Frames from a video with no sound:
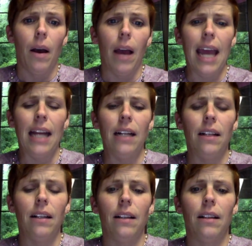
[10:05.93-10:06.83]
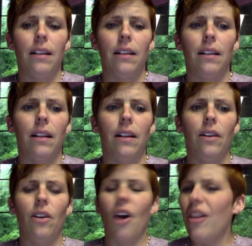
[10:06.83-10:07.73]
And
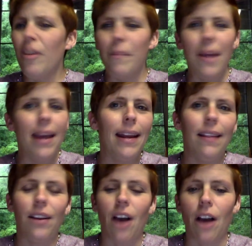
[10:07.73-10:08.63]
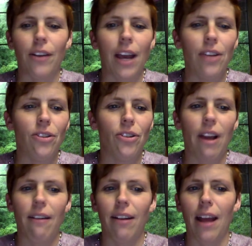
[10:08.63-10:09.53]
none of the men in the congregation
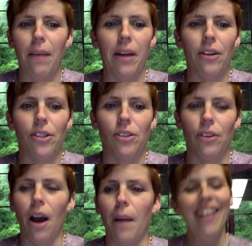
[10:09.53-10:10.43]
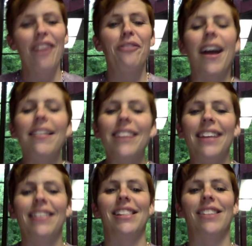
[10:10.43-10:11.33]
shouted amen or stood up. And finally,
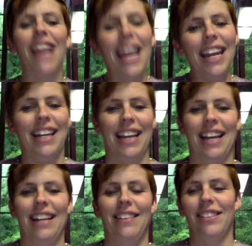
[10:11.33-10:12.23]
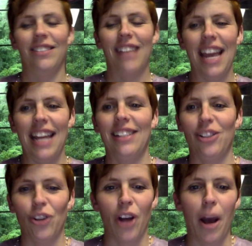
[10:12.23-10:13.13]
this lady did. This lady
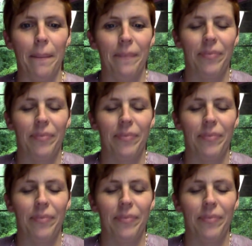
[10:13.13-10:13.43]
stood up.